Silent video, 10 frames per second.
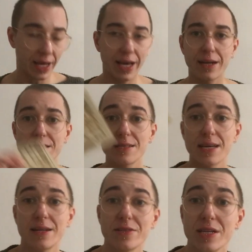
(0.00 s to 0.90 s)
And as I
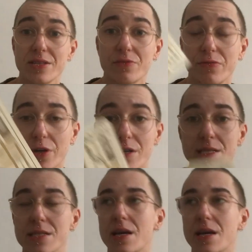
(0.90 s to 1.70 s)
said, it's reversed. The way that